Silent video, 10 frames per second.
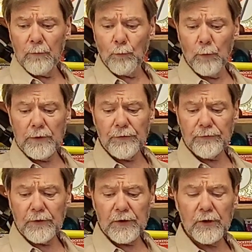We're
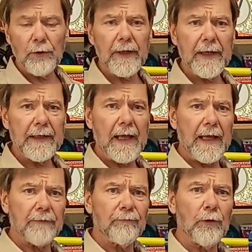just going to go ahead
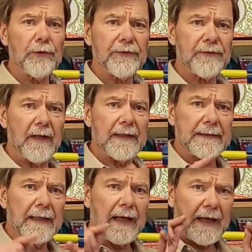and focus
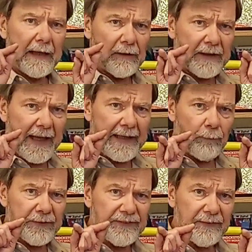on getting
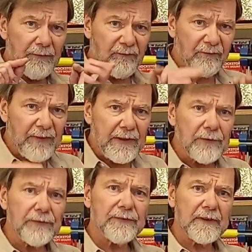what
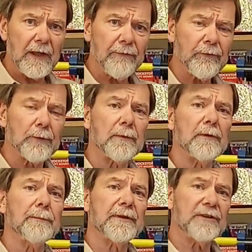feels
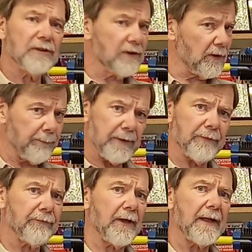comfortable, but don't be
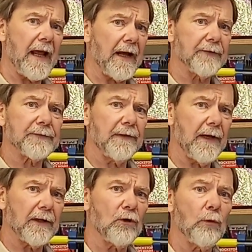afraid to ask a
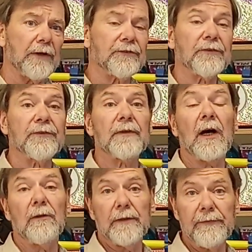lot of questions.
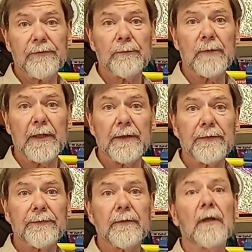I'll leave some
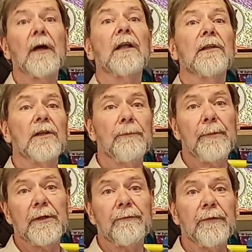links, a little
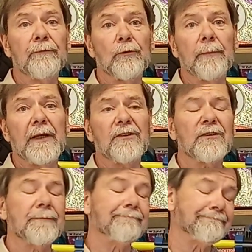bit of
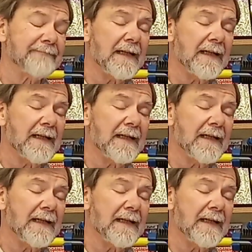information.